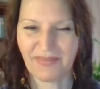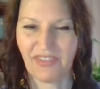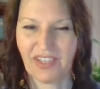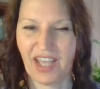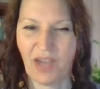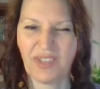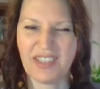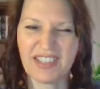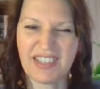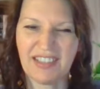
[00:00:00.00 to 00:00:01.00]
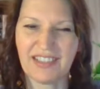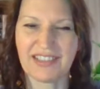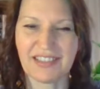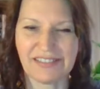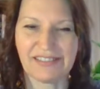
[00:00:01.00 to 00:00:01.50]
For now, we're just in this
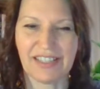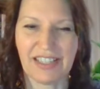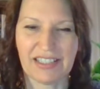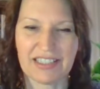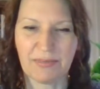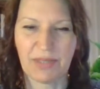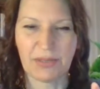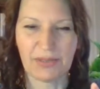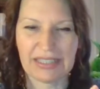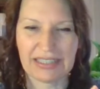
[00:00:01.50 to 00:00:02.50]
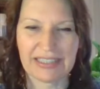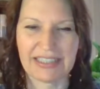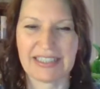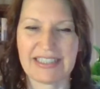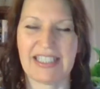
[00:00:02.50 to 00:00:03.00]
little special healing
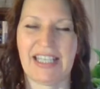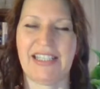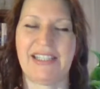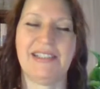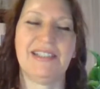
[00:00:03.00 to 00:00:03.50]
container.